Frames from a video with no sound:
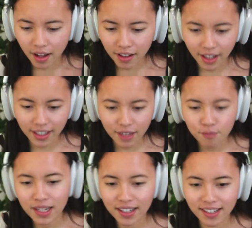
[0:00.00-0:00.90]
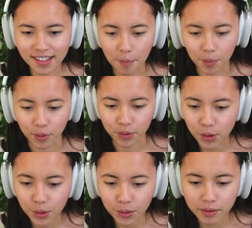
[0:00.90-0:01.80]
Like, give me an example.
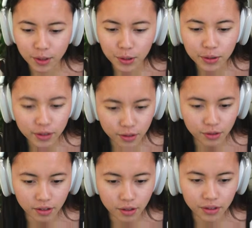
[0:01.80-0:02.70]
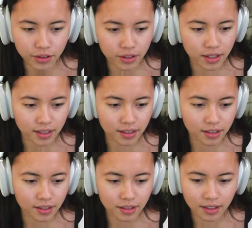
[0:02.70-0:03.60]
Who does
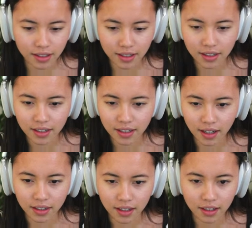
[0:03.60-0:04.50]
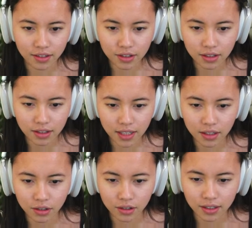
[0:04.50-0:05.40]
this? I just
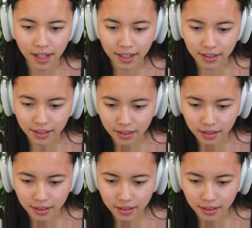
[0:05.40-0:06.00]
need to understand.